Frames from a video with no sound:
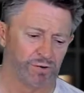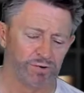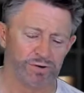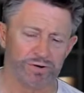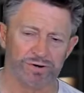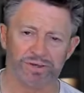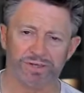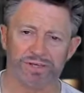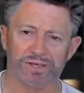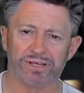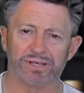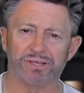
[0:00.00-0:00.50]

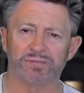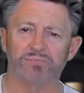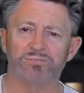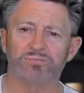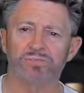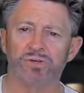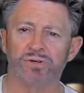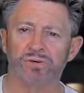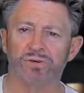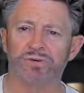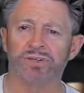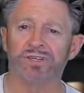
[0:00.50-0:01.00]
where they
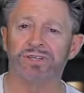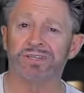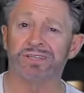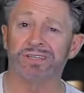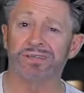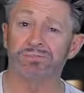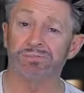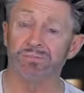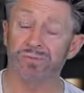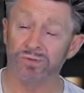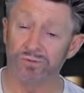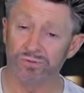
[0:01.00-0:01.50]
can mute
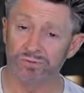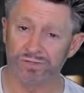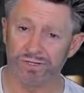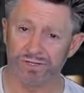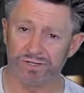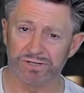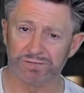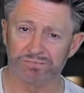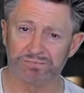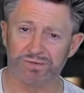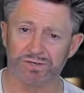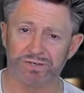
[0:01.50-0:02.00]
the
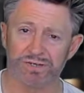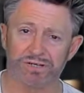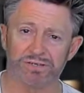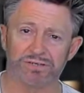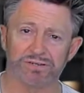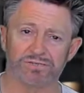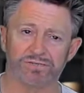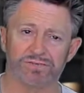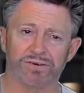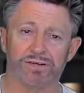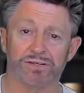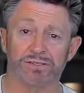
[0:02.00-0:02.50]
music but
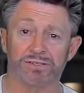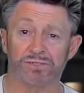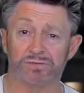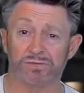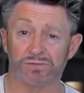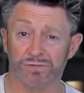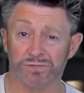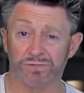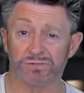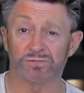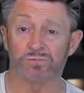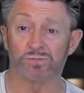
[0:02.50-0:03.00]
not the
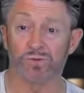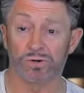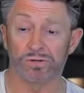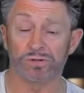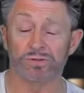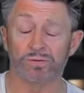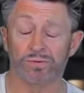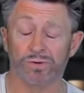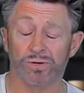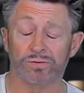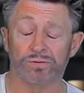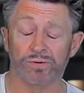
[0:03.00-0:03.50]
voice, which
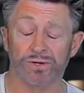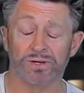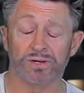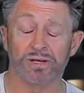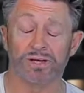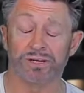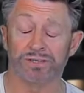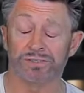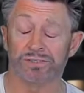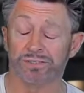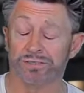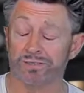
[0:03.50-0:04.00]
worked quite well
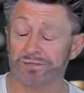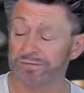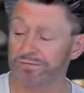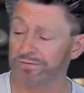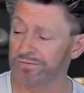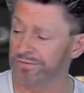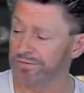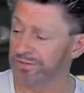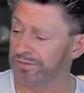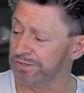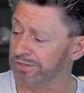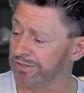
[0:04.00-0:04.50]
actually, in
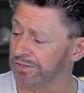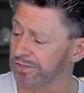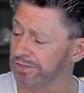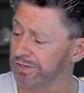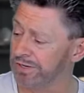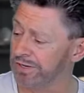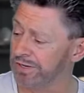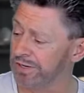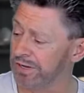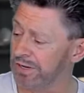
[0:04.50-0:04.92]
fairness.